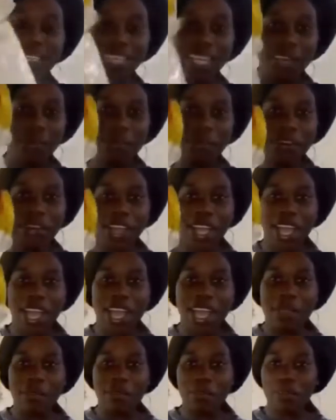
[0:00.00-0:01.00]
I'm gonna
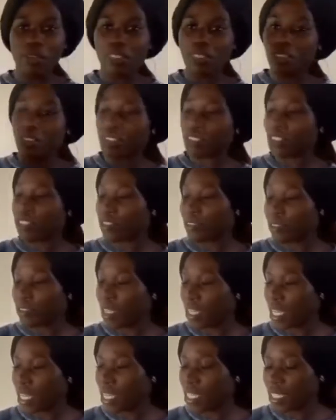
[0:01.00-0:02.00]
unbox with you
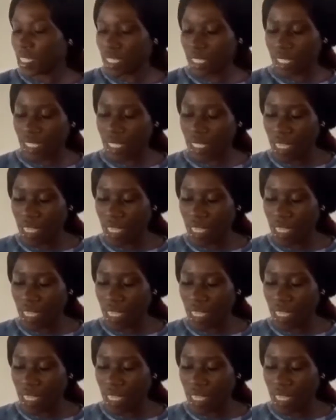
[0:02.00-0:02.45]
guys.